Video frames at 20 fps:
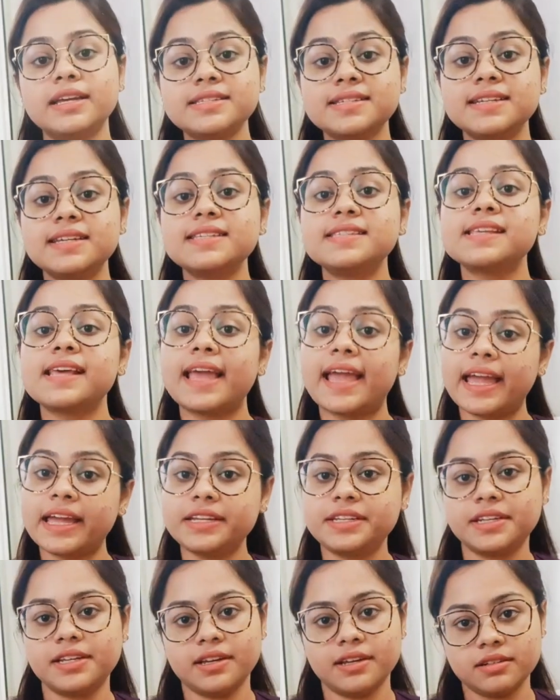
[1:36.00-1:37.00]
Next is
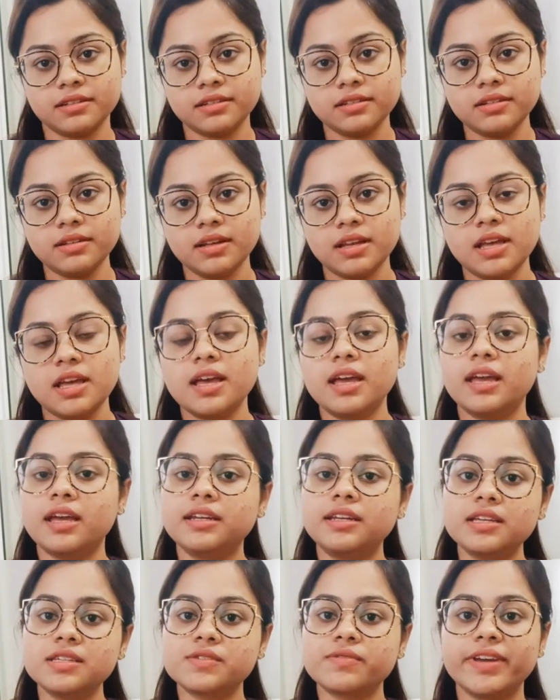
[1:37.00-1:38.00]
ATNR.
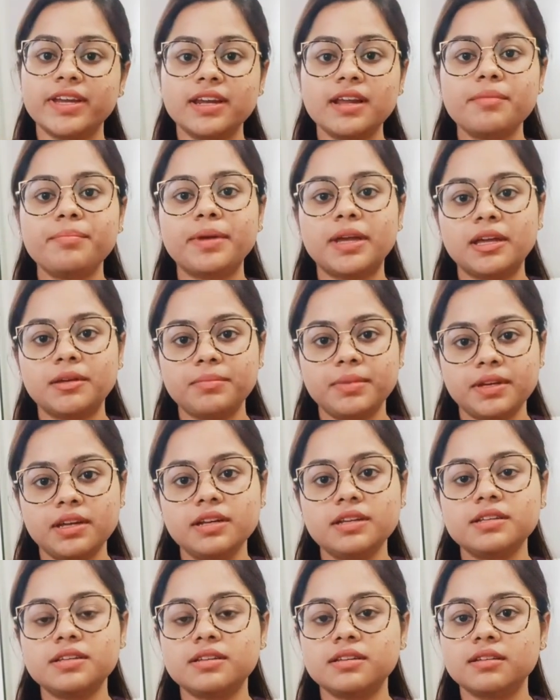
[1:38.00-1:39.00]
It is when a
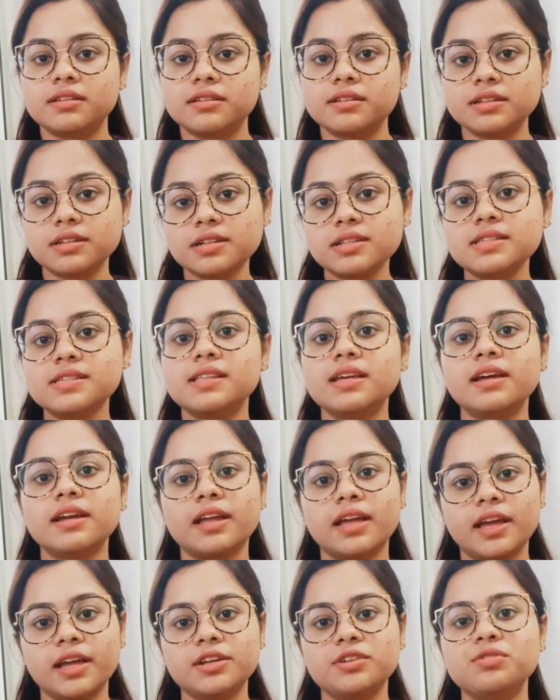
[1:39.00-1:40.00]
baby turns their
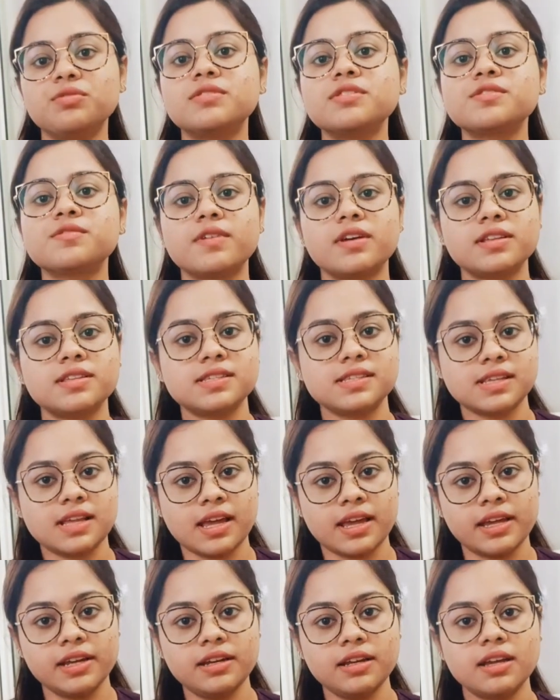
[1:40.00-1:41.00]
head towards one
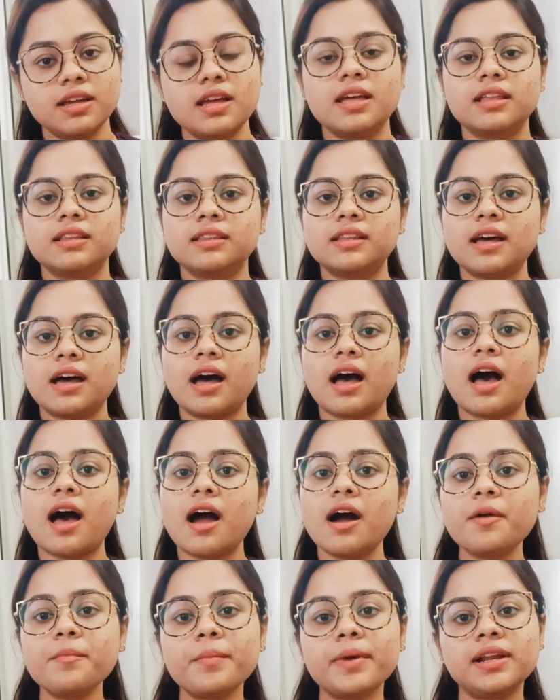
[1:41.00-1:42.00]
side, the
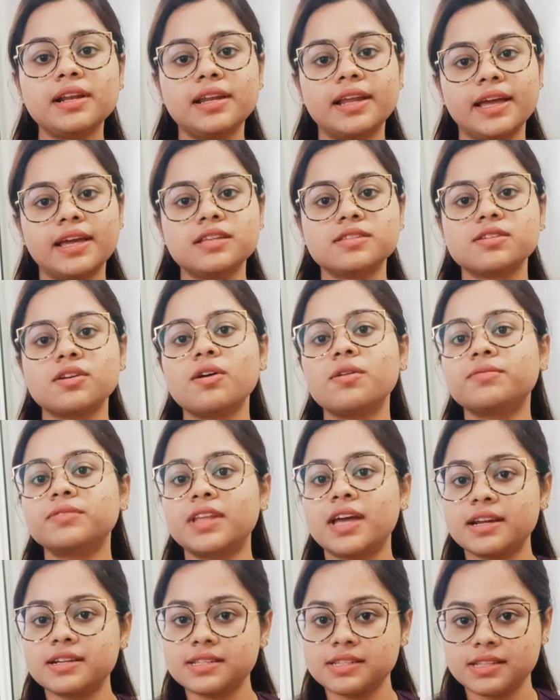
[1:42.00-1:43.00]
arm and legs of
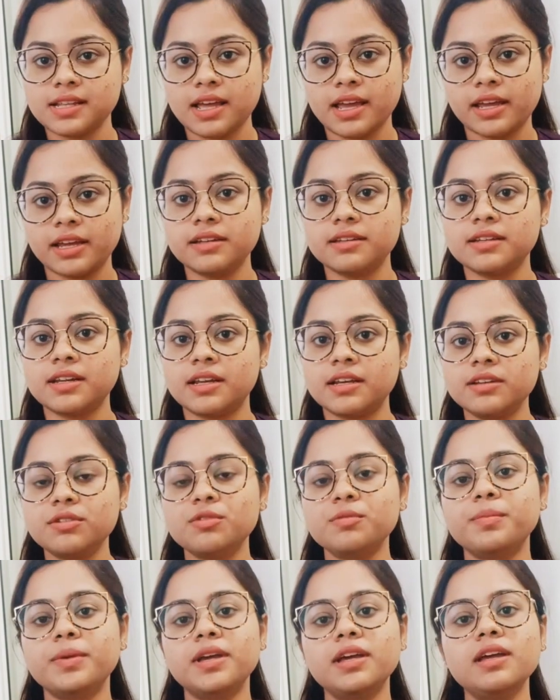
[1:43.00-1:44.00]
that side tend
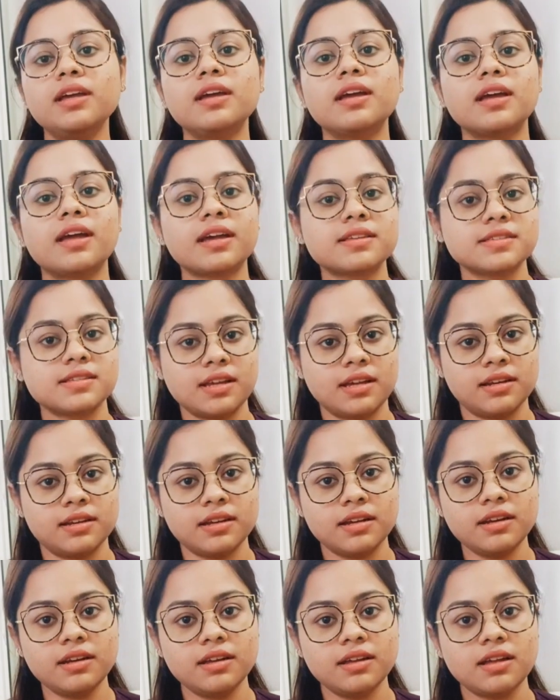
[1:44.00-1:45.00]
to be
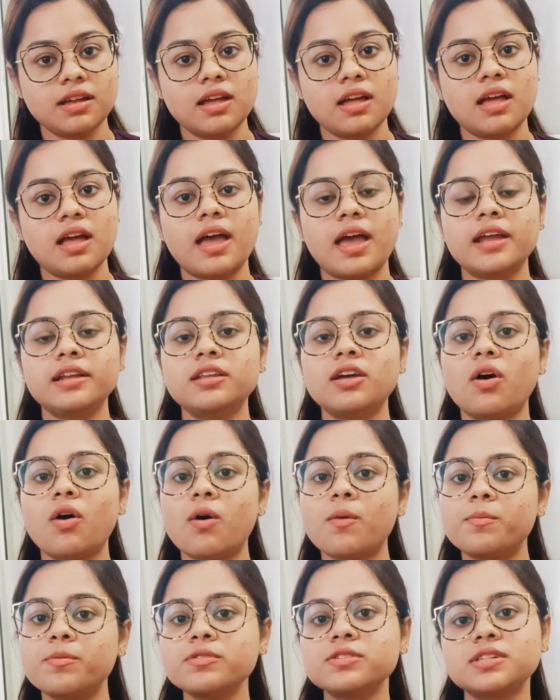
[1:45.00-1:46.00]
extended and the
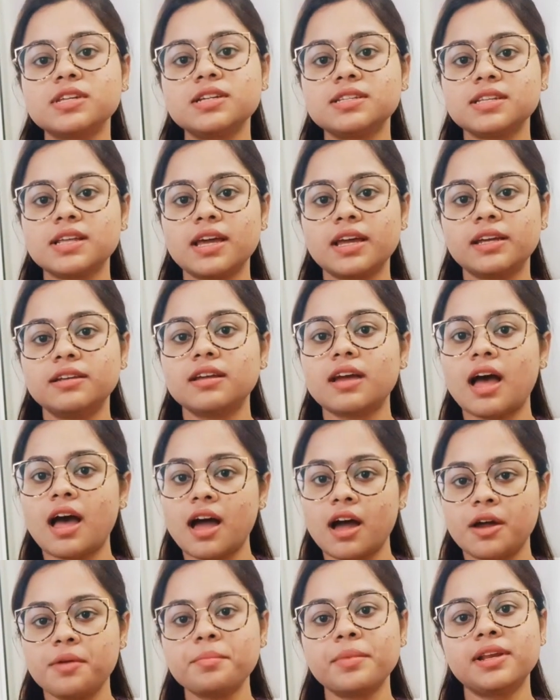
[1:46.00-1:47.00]
opposite side
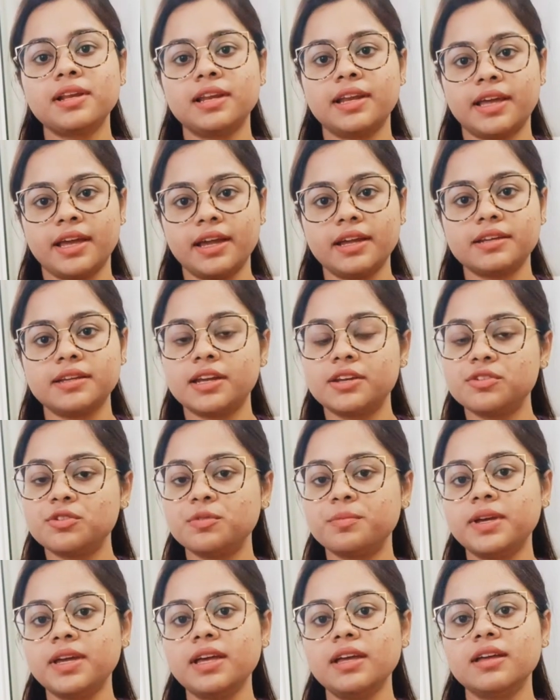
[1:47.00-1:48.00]
arm and leg tend
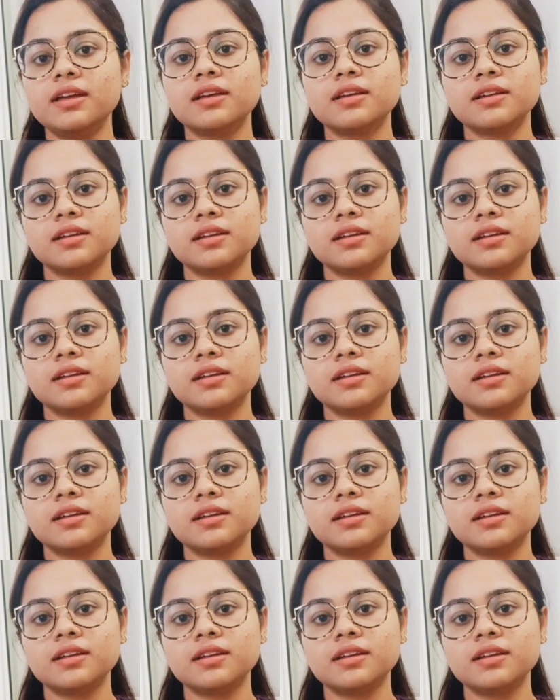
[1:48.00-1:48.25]
to be